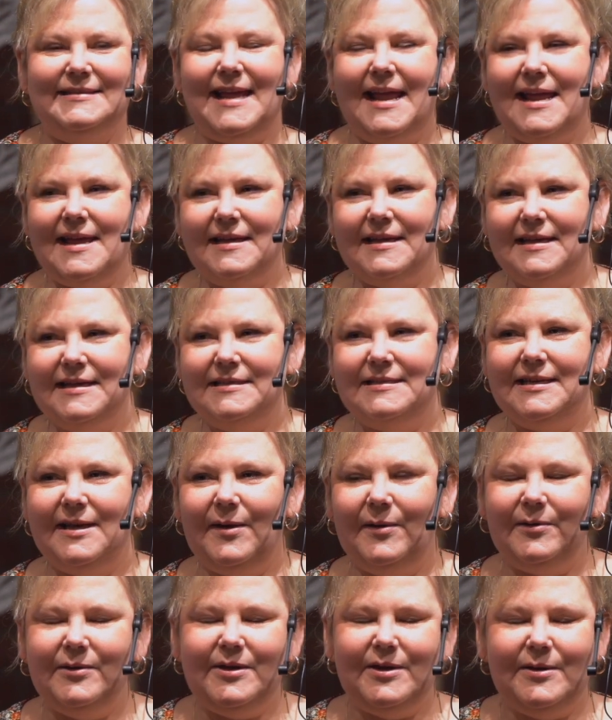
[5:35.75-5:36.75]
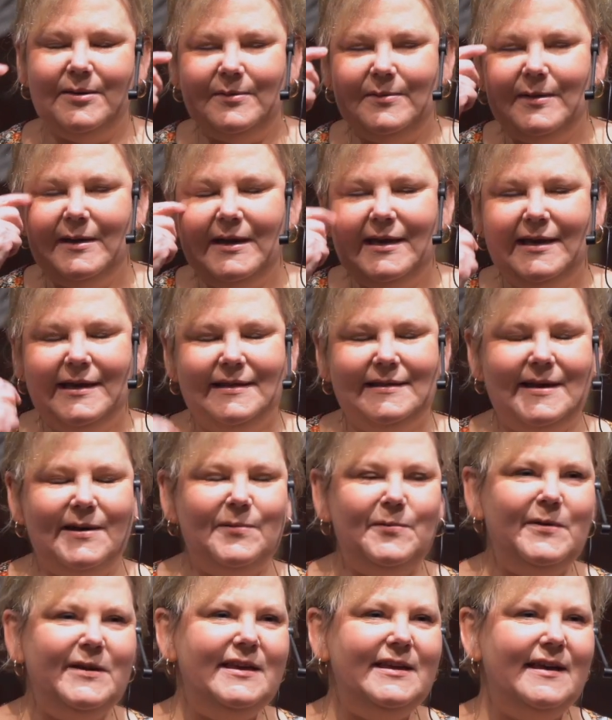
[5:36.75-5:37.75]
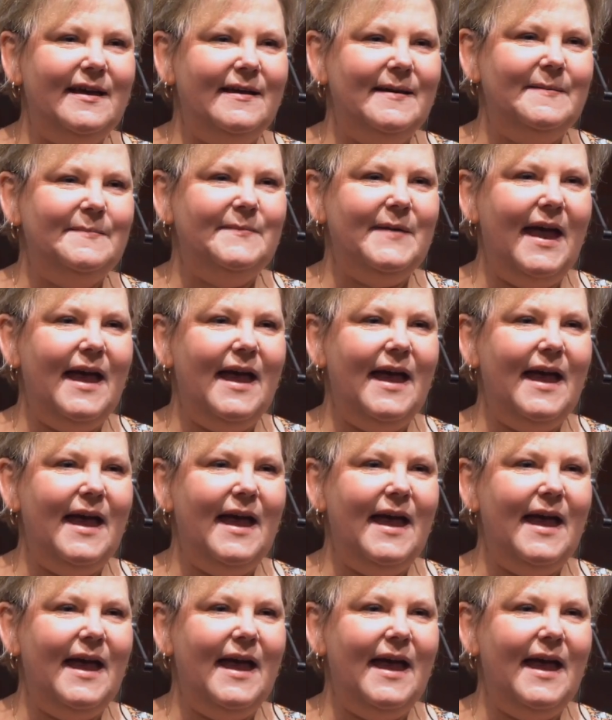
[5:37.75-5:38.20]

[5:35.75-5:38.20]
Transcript: Dan can tell you that we um,